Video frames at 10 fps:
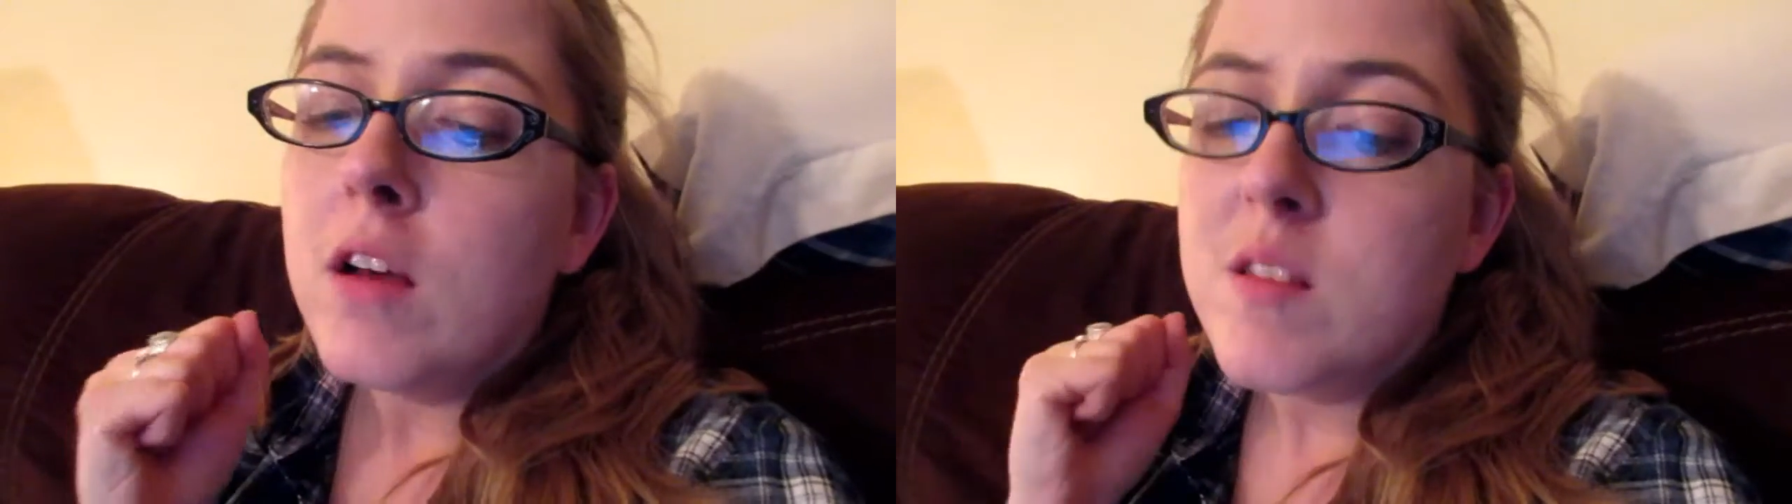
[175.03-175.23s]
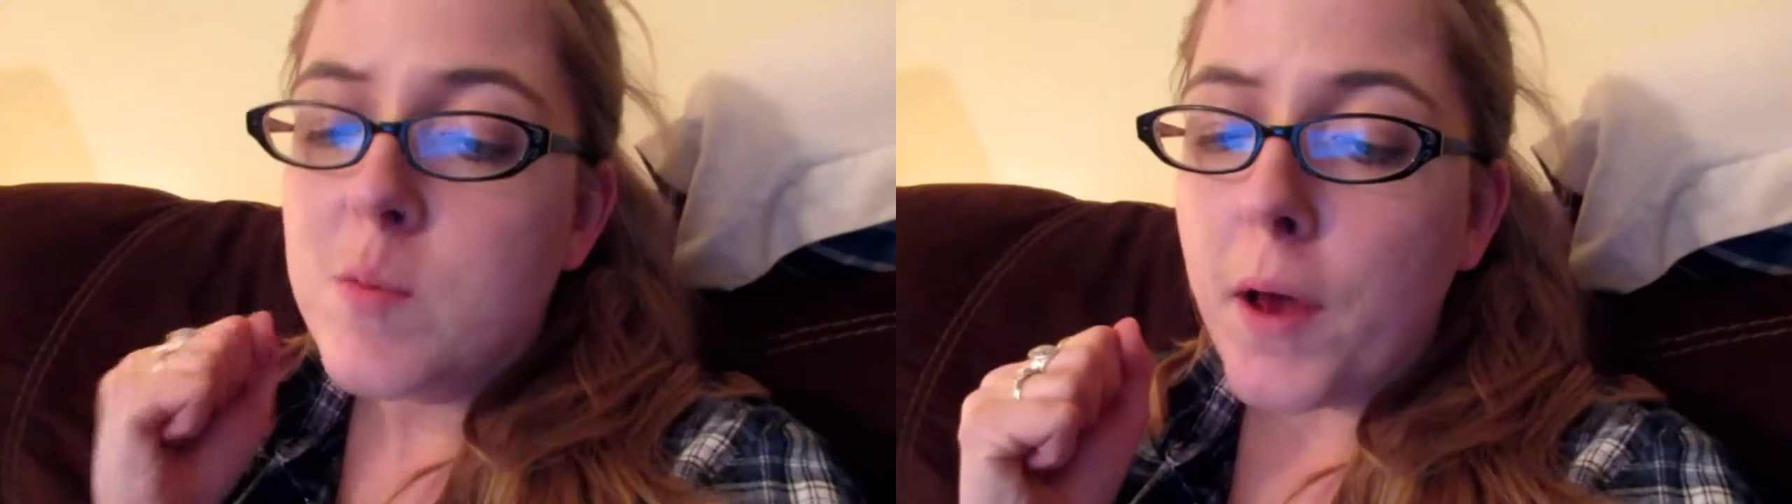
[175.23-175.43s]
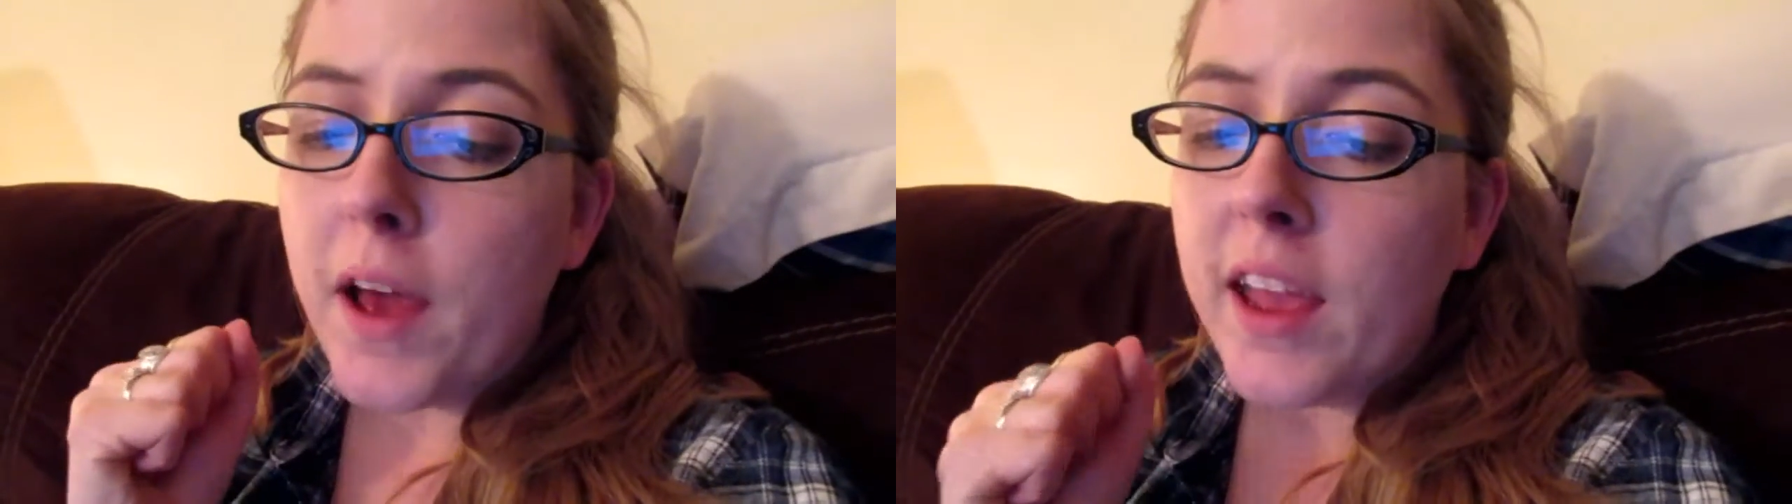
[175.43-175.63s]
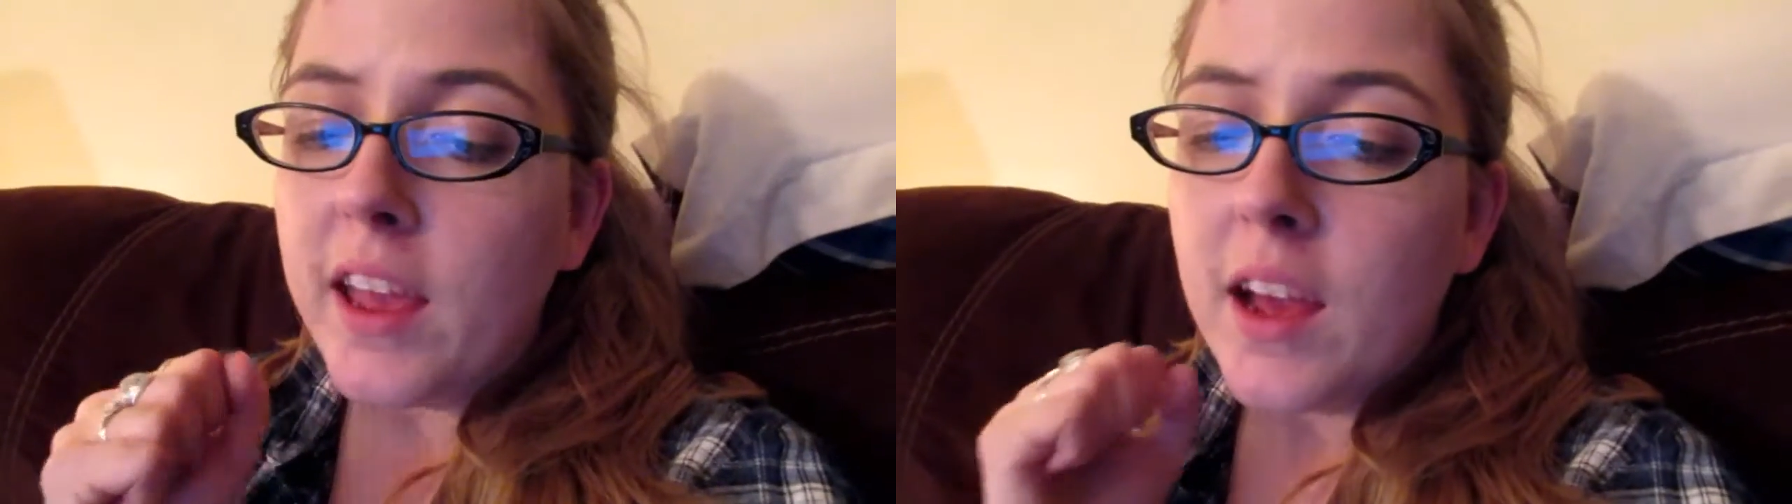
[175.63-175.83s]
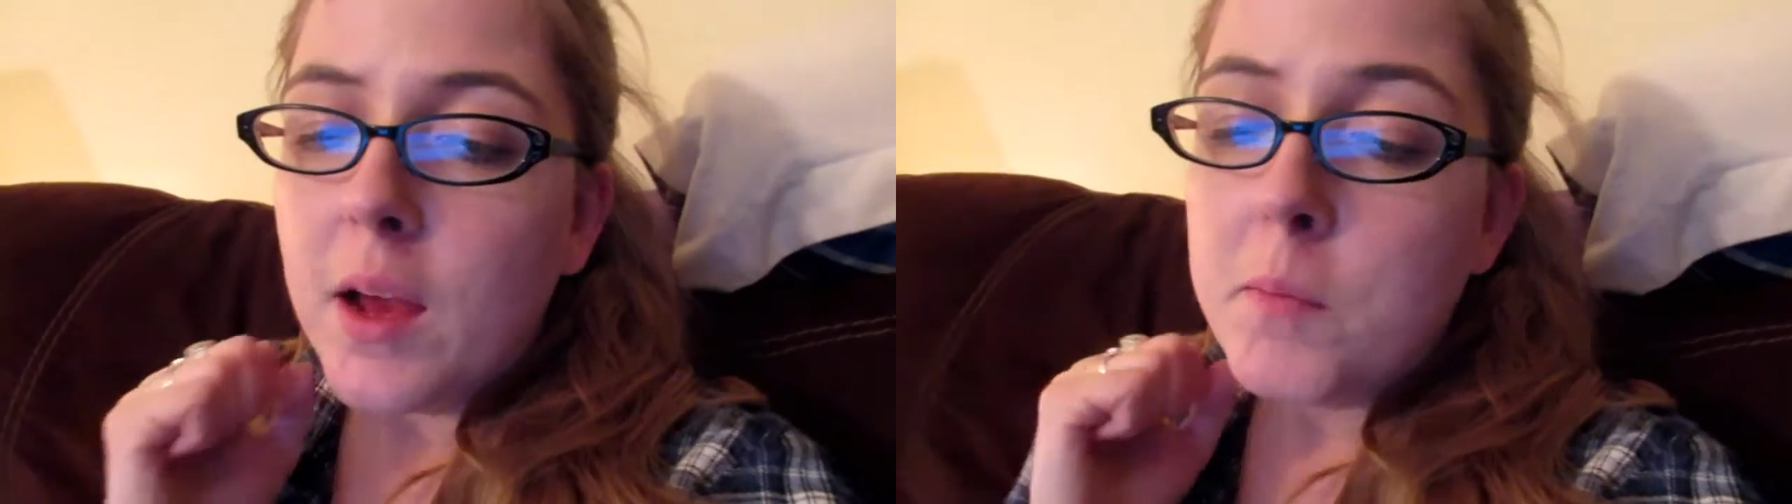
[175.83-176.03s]

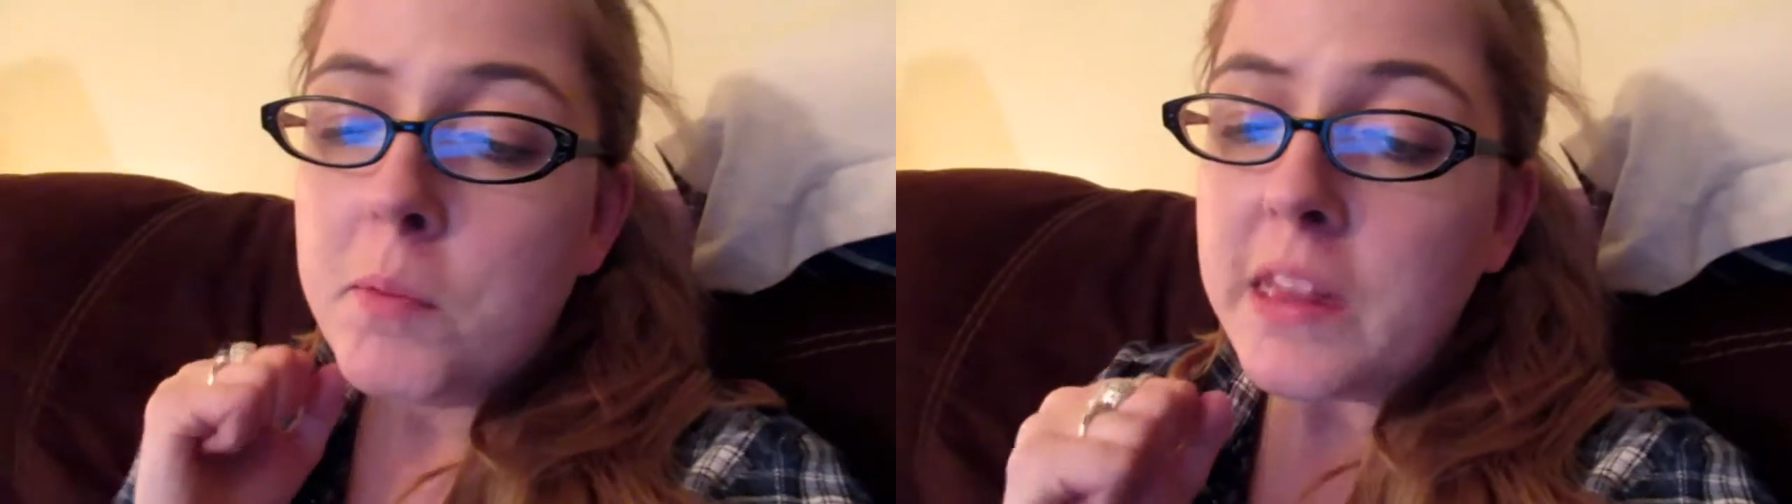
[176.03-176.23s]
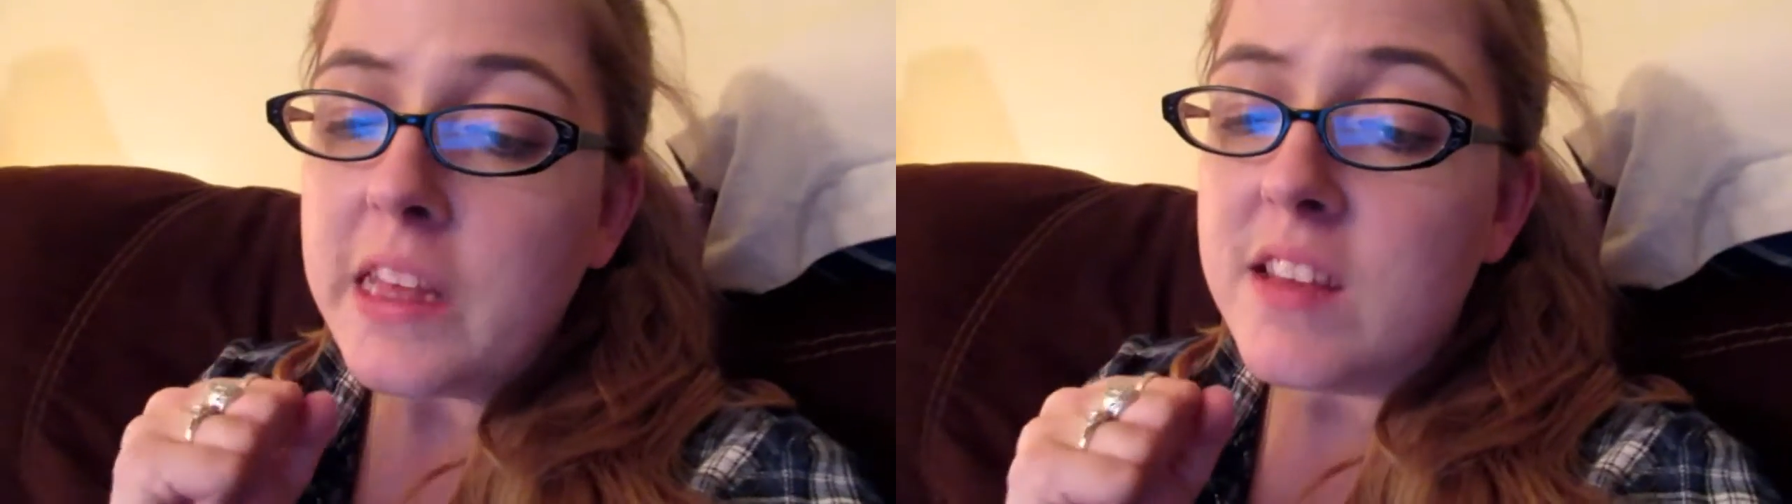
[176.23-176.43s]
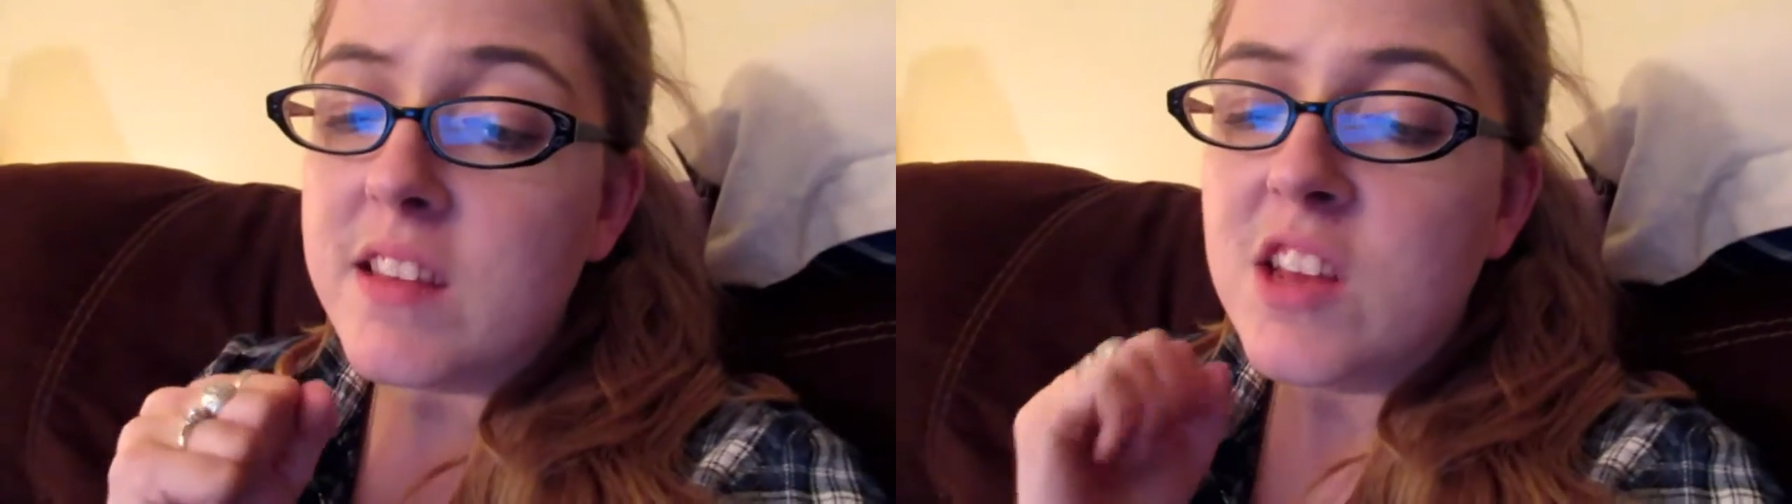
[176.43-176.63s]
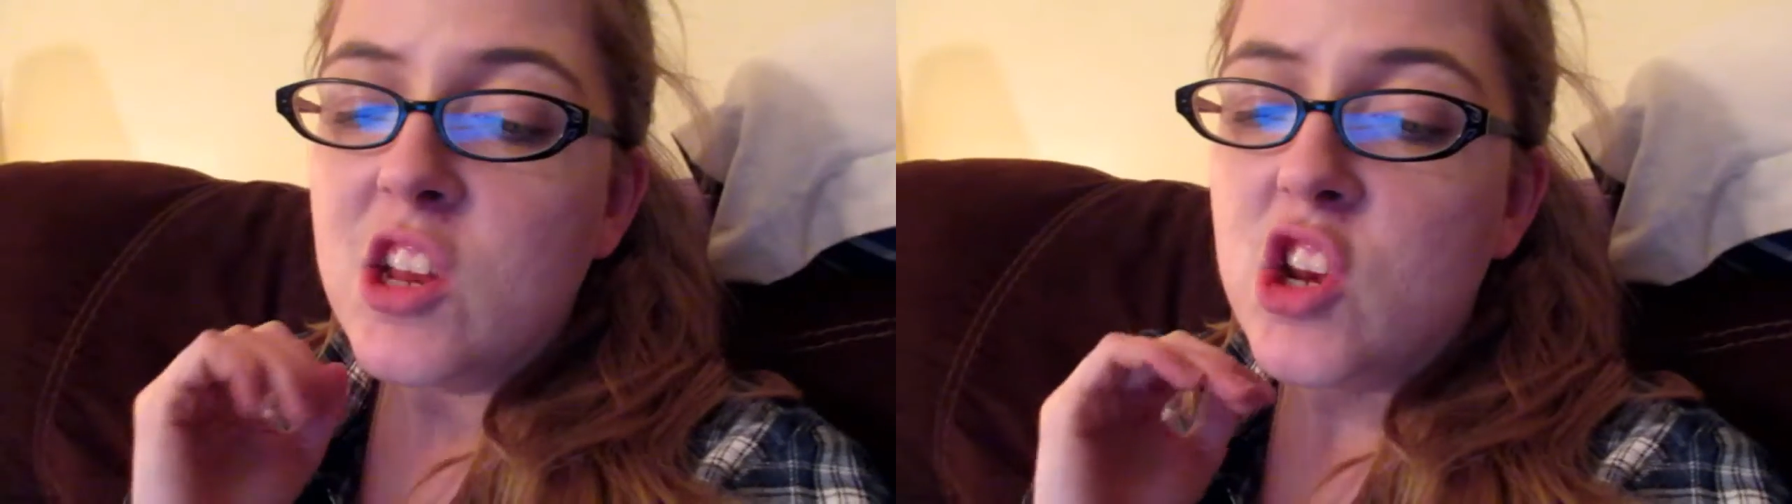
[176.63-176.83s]
Spike, please